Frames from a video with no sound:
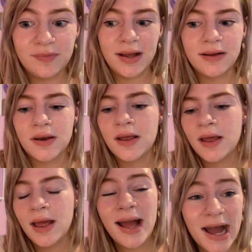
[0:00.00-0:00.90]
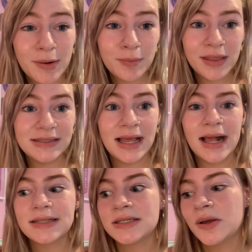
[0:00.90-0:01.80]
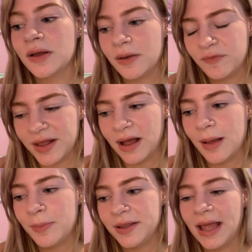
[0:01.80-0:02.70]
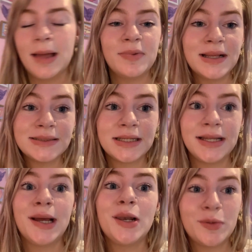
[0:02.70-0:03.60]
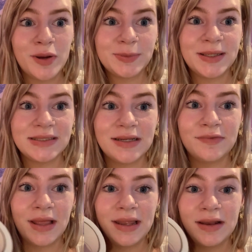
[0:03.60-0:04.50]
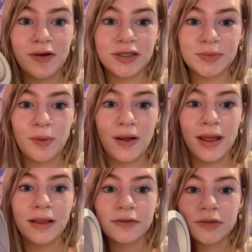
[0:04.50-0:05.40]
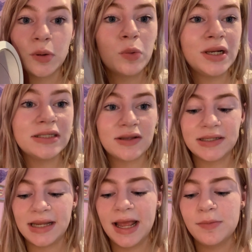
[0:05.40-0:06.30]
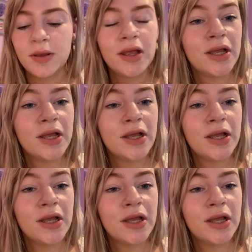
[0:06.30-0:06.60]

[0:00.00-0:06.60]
can't remember the exact figure, but yeah, basically a lot more expensive than if I just buy all your design tape.